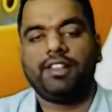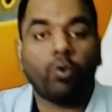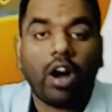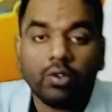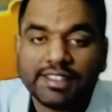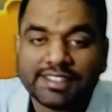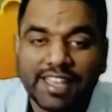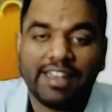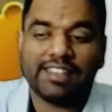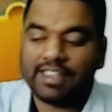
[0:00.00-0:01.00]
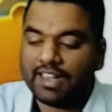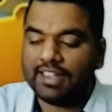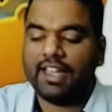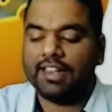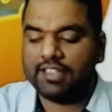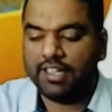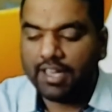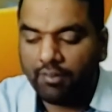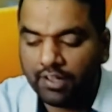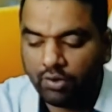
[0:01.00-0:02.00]
So how this cell is getting the energy,
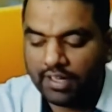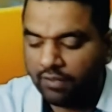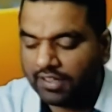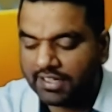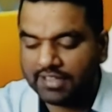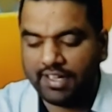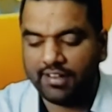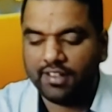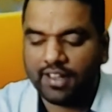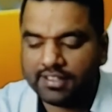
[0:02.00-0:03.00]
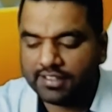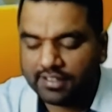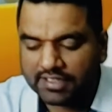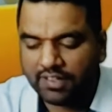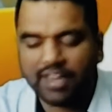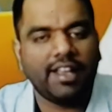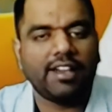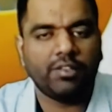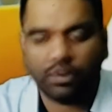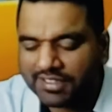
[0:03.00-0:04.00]
even you are in a fasting state, guys, this will get the
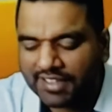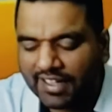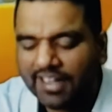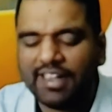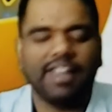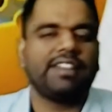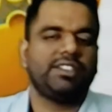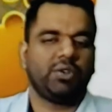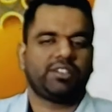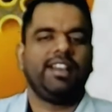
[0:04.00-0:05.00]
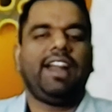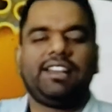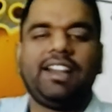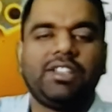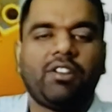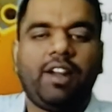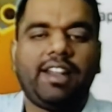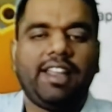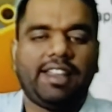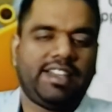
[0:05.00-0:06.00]
energy from the secondary energy source, and that is our
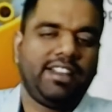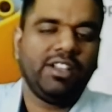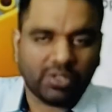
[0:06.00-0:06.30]
fatty acid.